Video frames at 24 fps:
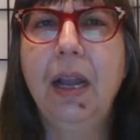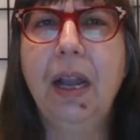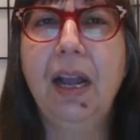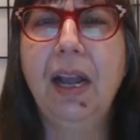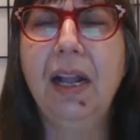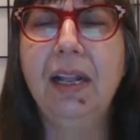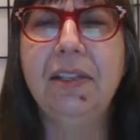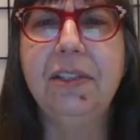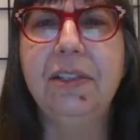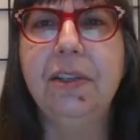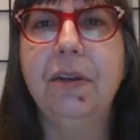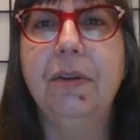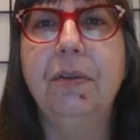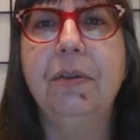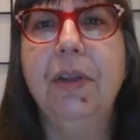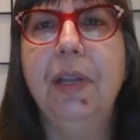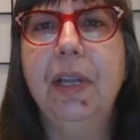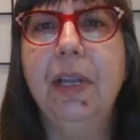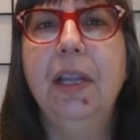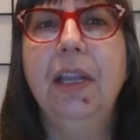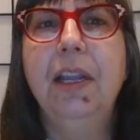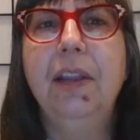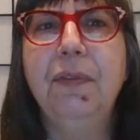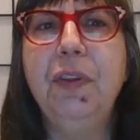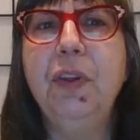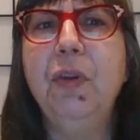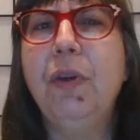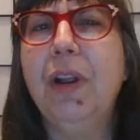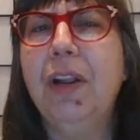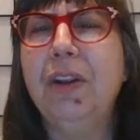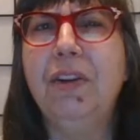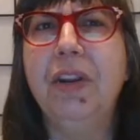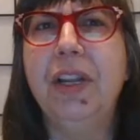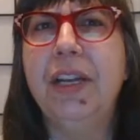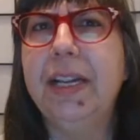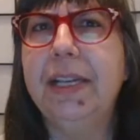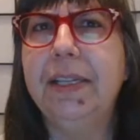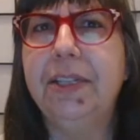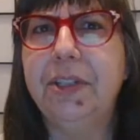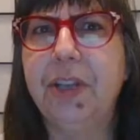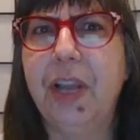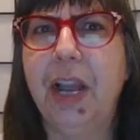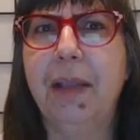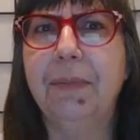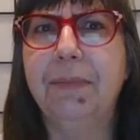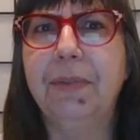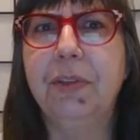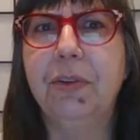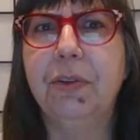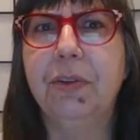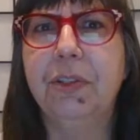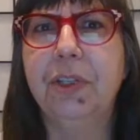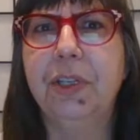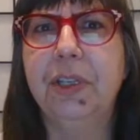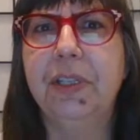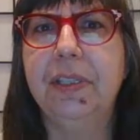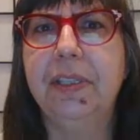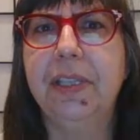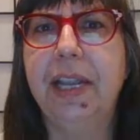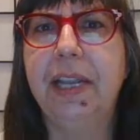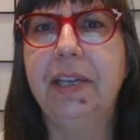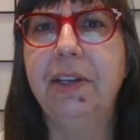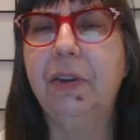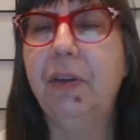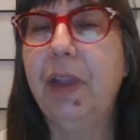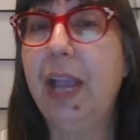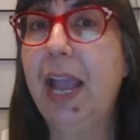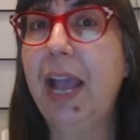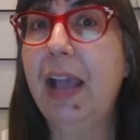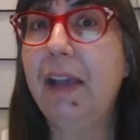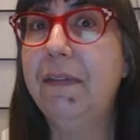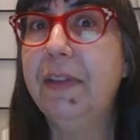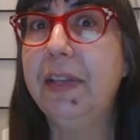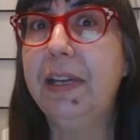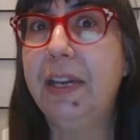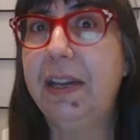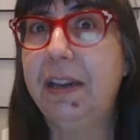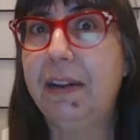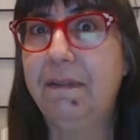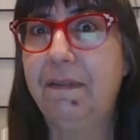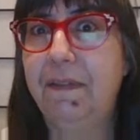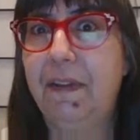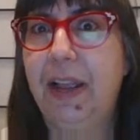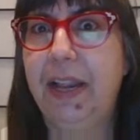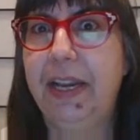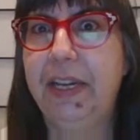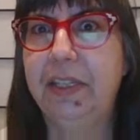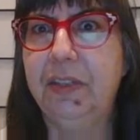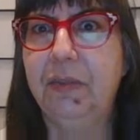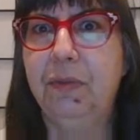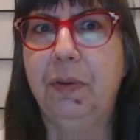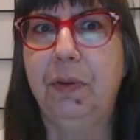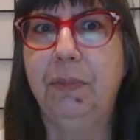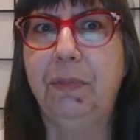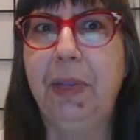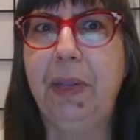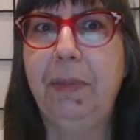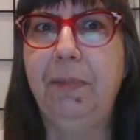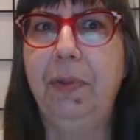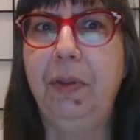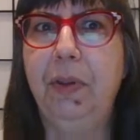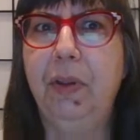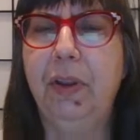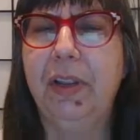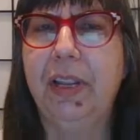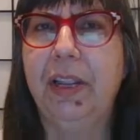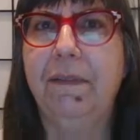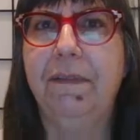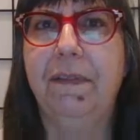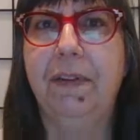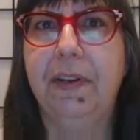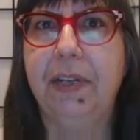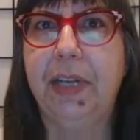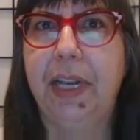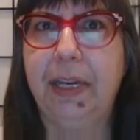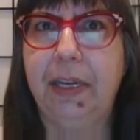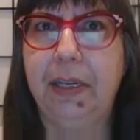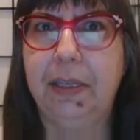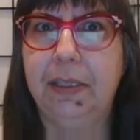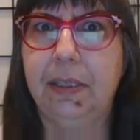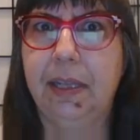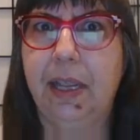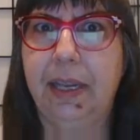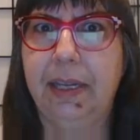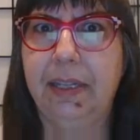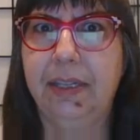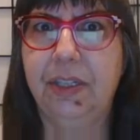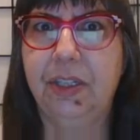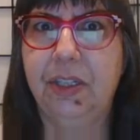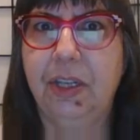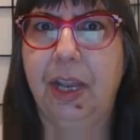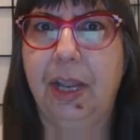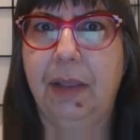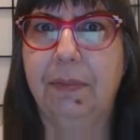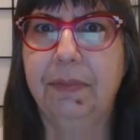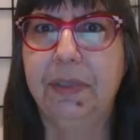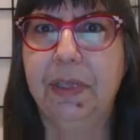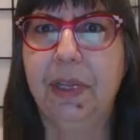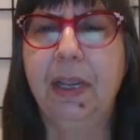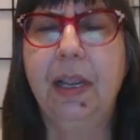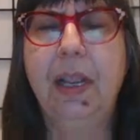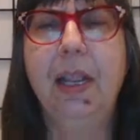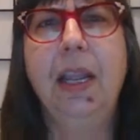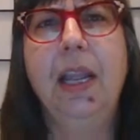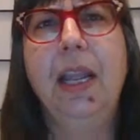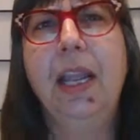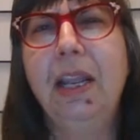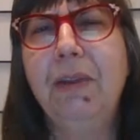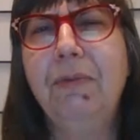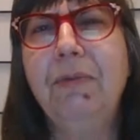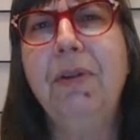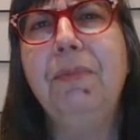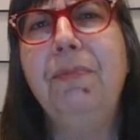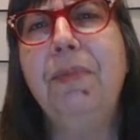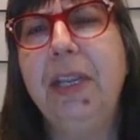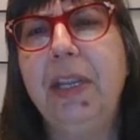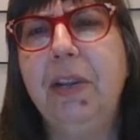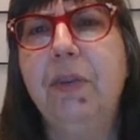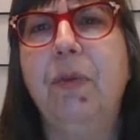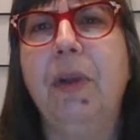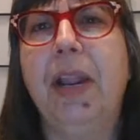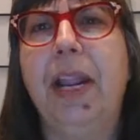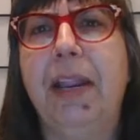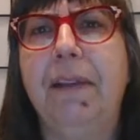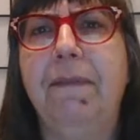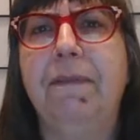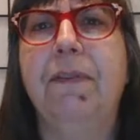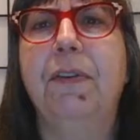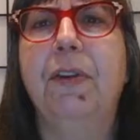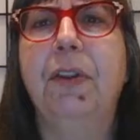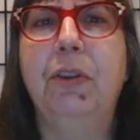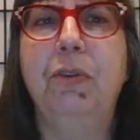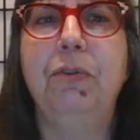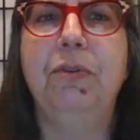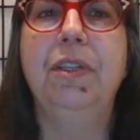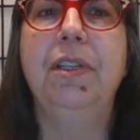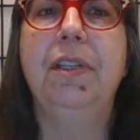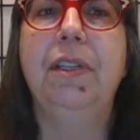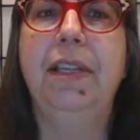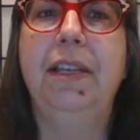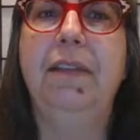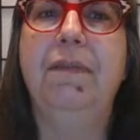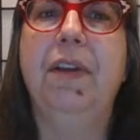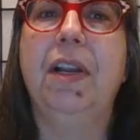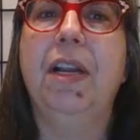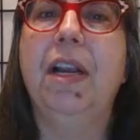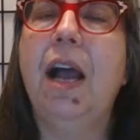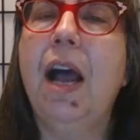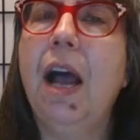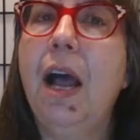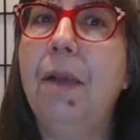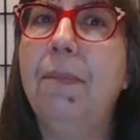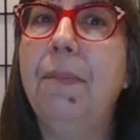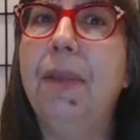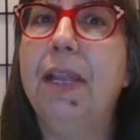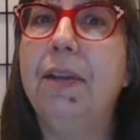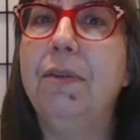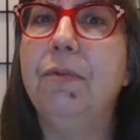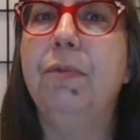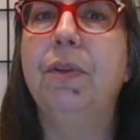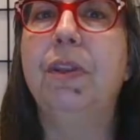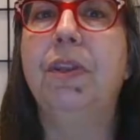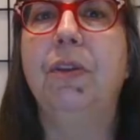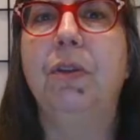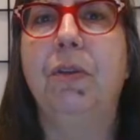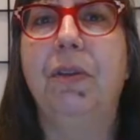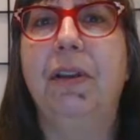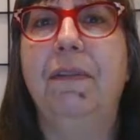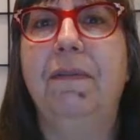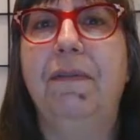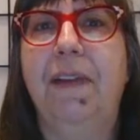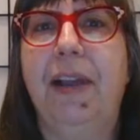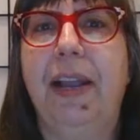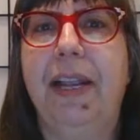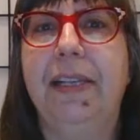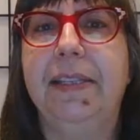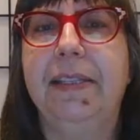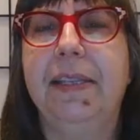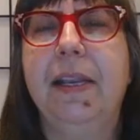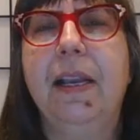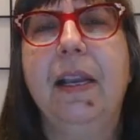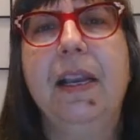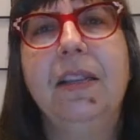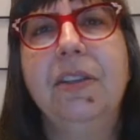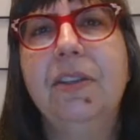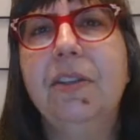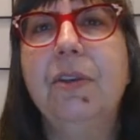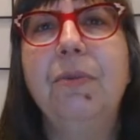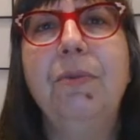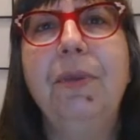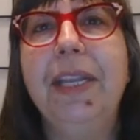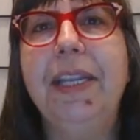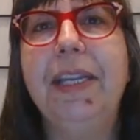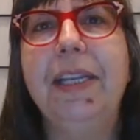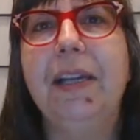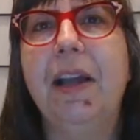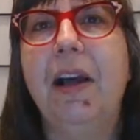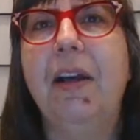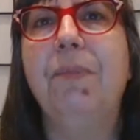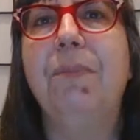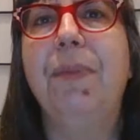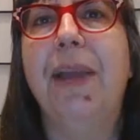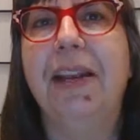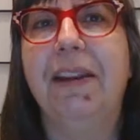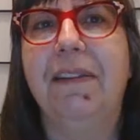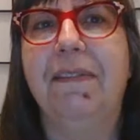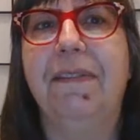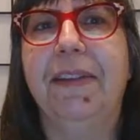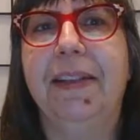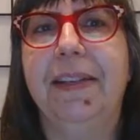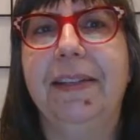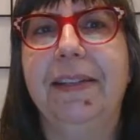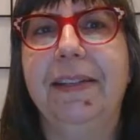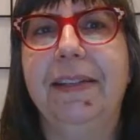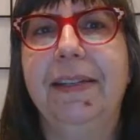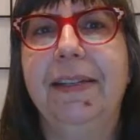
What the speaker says: Also, if you are good at job searches and you have any advice for people looking for data science jobs, it would be great for you to leave a comment with your advice so we can all benefit.